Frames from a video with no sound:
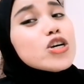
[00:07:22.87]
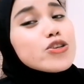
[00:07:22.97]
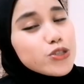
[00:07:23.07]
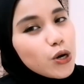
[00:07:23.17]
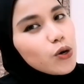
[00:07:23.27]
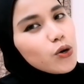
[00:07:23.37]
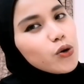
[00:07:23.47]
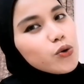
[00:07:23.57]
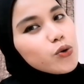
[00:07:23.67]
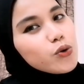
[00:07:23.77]

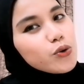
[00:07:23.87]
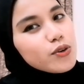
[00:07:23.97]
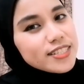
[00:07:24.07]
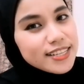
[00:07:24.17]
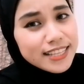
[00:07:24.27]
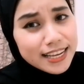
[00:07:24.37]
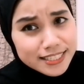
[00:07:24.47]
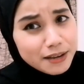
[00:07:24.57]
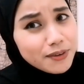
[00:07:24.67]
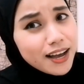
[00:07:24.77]
So till next
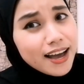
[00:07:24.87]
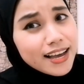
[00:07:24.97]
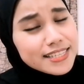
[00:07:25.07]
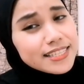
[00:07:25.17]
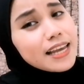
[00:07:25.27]
time guys